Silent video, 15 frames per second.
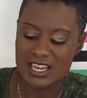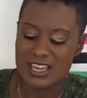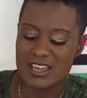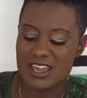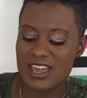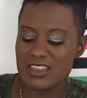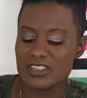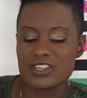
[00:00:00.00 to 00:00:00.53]

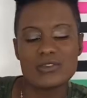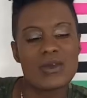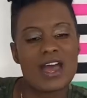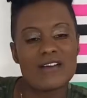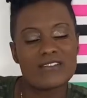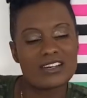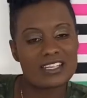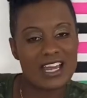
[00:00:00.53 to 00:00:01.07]
and then you have
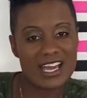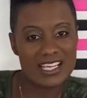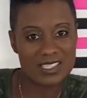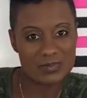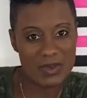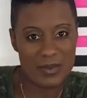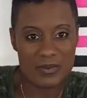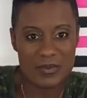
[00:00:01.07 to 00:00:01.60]
a nice
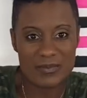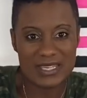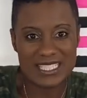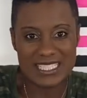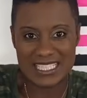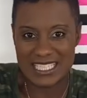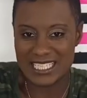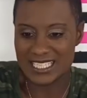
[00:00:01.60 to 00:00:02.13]
peppermint
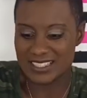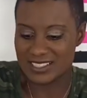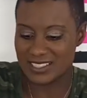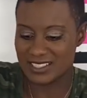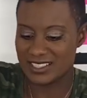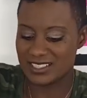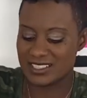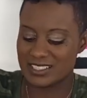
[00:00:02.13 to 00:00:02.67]
scent.
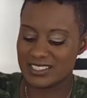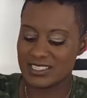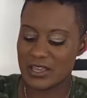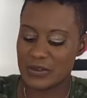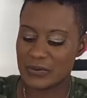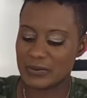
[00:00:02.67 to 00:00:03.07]
So,